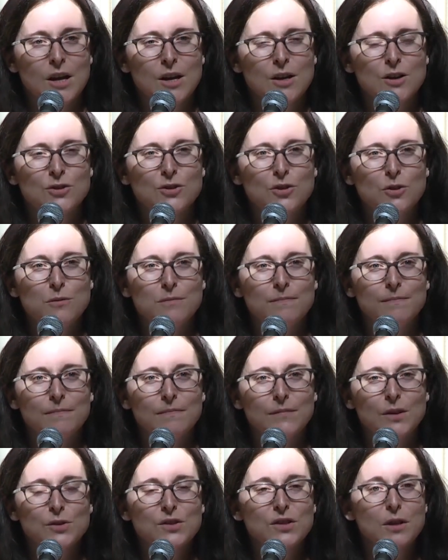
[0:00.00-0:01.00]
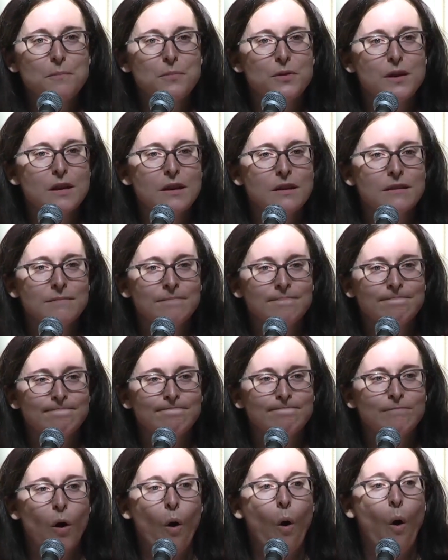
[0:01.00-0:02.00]
So there's something
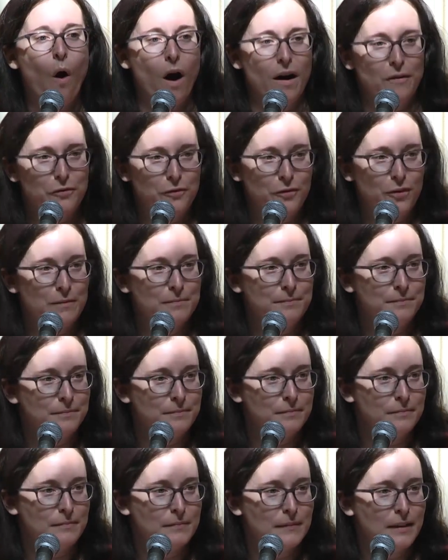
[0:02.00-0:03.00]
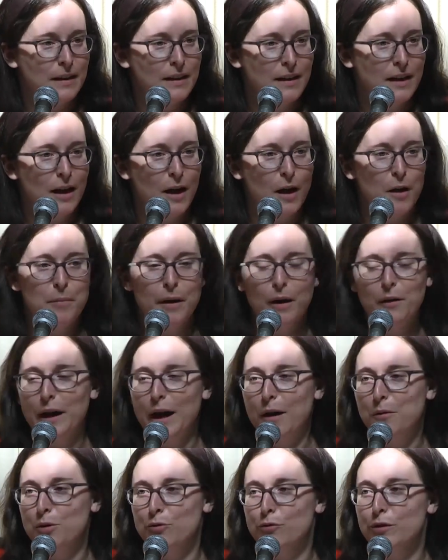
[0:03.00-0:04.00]
off about
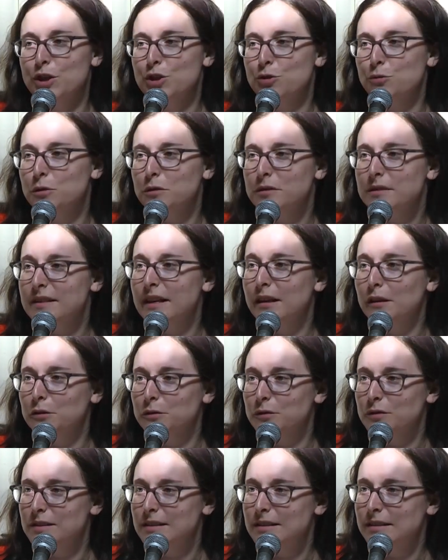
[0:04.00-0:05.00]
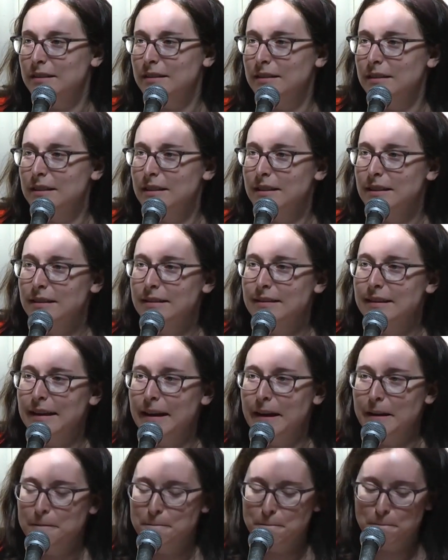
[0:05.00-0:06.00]
our ritual selves
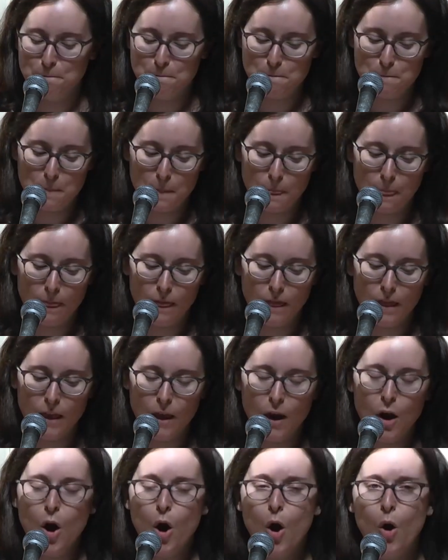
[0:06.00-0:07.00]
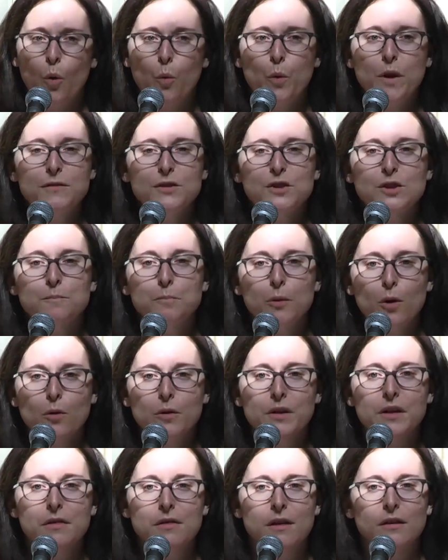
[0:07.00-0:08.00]
today. We've
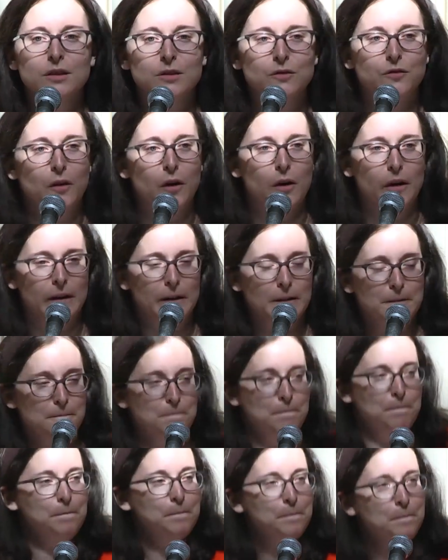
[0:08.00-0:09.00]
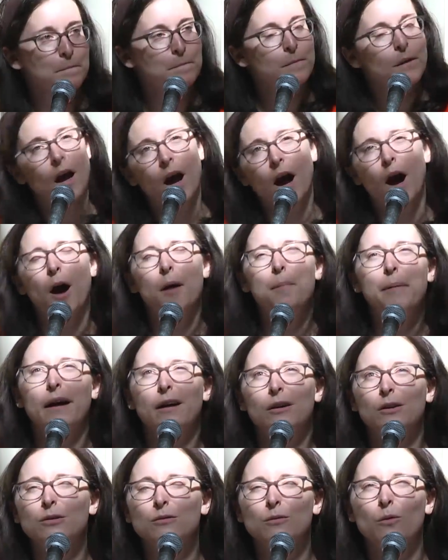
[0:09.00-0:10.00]
spoken thus far
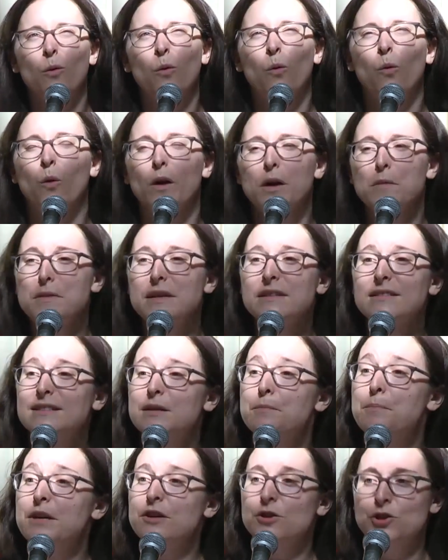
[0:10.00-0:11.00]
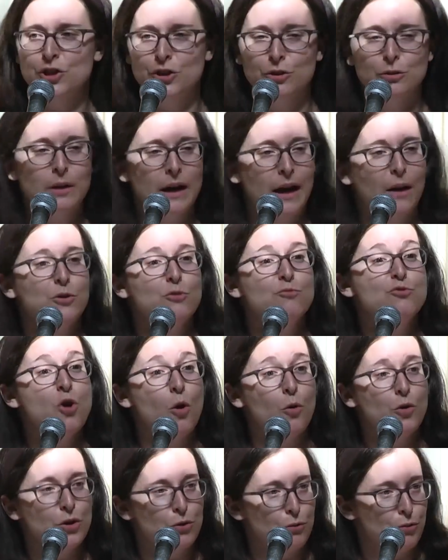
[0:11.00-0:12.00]
about what it means to be a Jew, how you
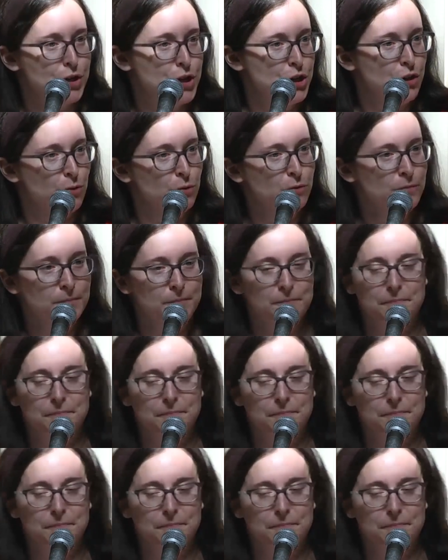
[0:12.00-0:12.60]
know you're a Jew,